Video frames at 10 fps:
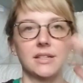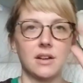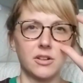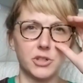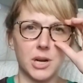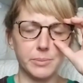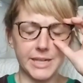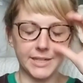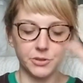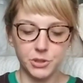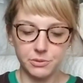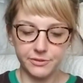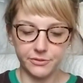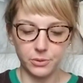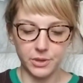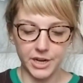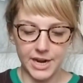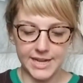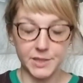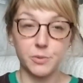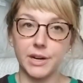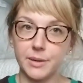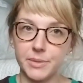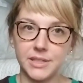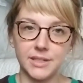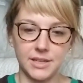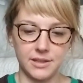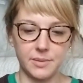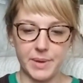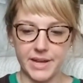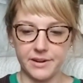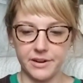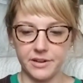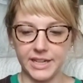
then I'll drop down to a 4 as recommended in the pattern.